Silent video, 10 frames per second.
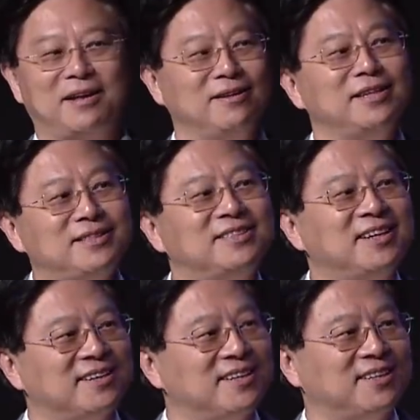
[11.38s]
needs
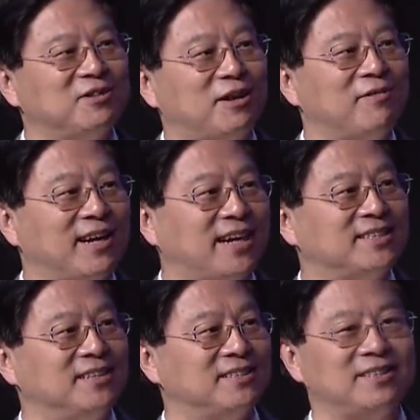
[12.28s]
the, the, the, driver
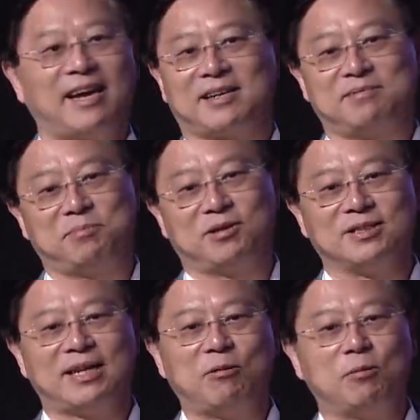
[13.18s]
license like,
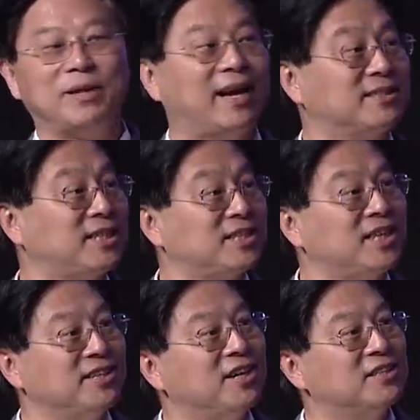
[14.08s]
because that will be like
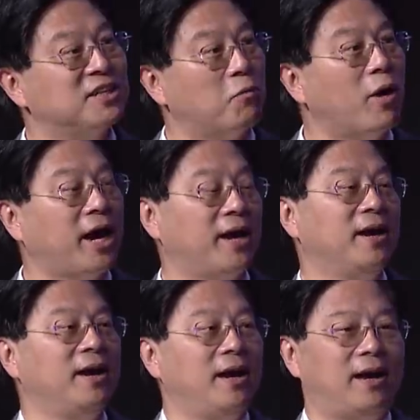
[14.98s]
16 years away.
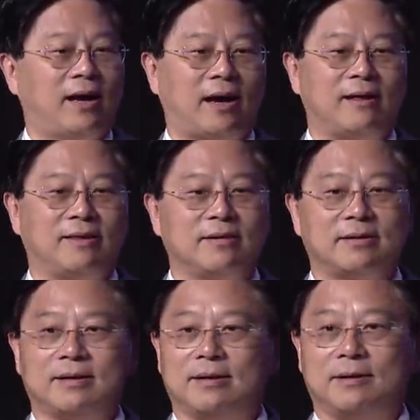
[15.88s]
I think
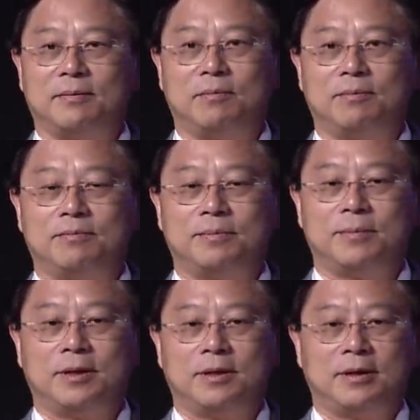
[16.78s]
the
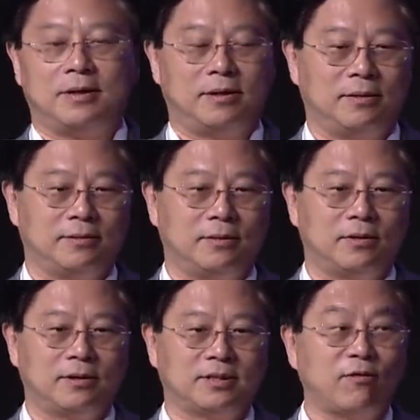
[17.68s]
uh,
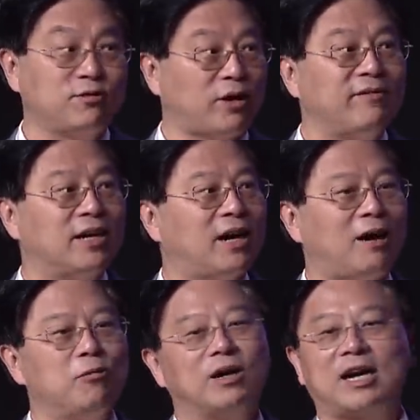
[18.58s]
self-driving
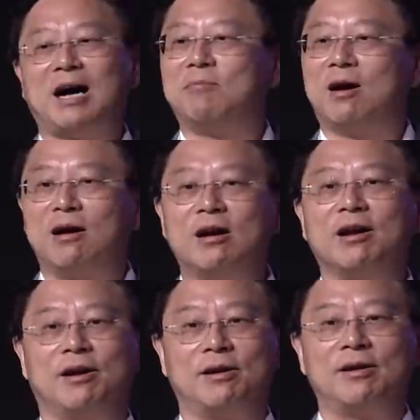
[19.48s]
car will come
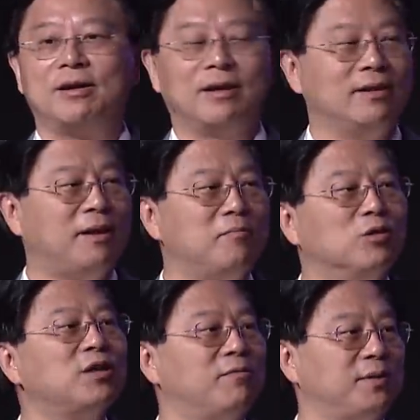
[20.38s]
earlier than
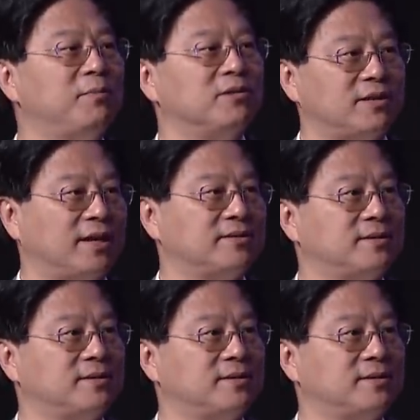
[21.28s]
most of people think.